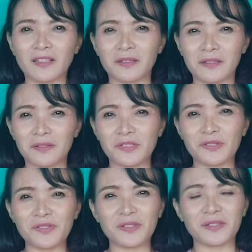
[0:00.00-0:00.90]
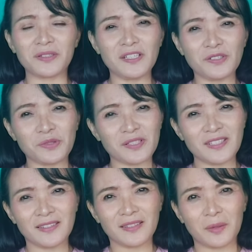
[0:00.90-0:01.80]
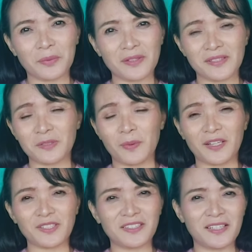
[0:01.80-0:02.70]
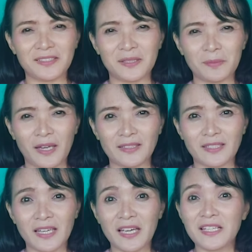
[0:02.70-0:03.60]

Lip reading: and conclusions are interesting topics, especially in debate.